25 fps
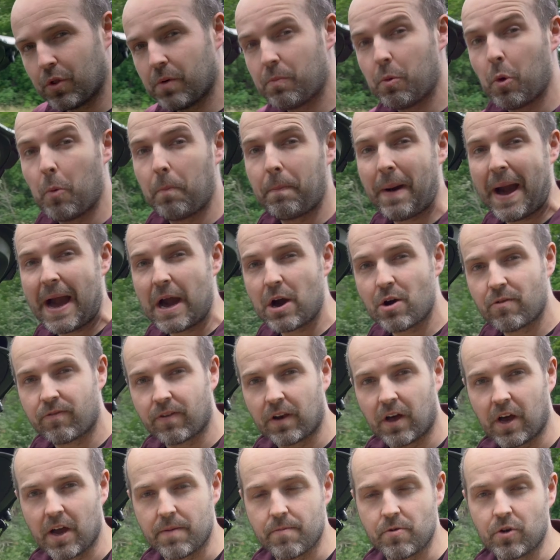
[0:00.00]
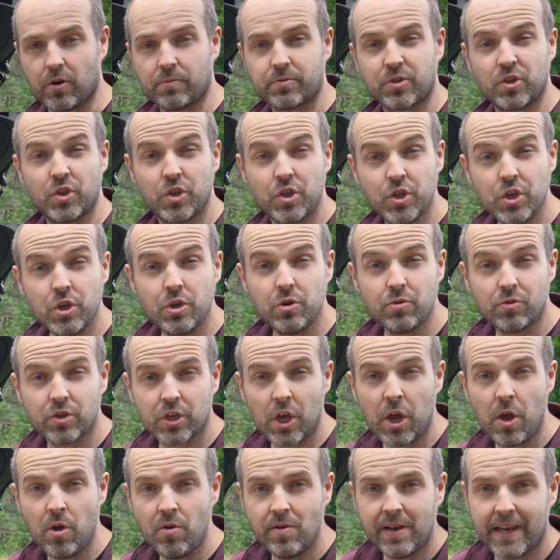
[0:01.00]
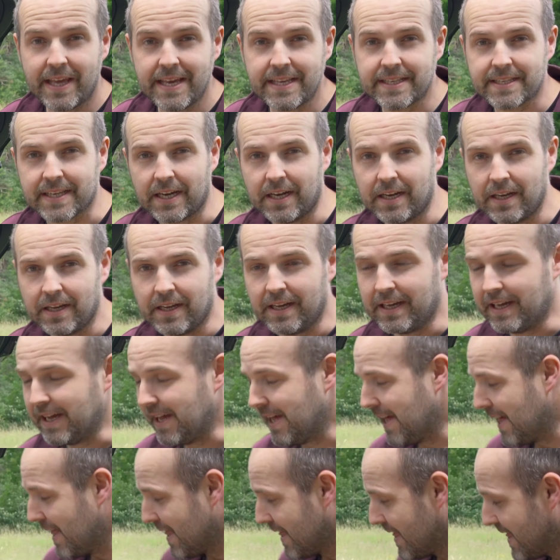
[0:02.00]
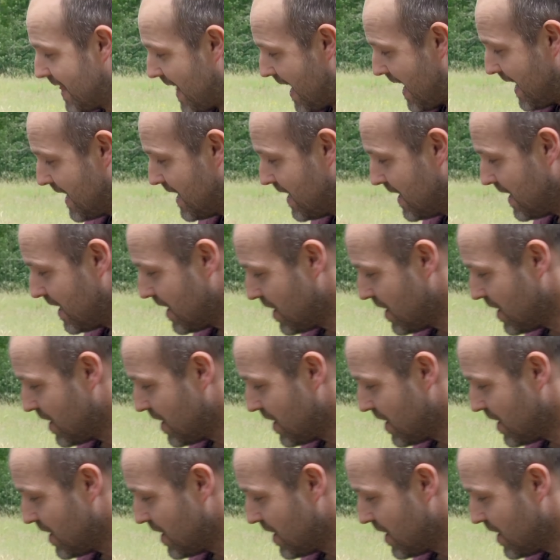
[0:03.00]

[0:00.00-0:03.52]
the more powerful hybrid option, a new 2 litre, then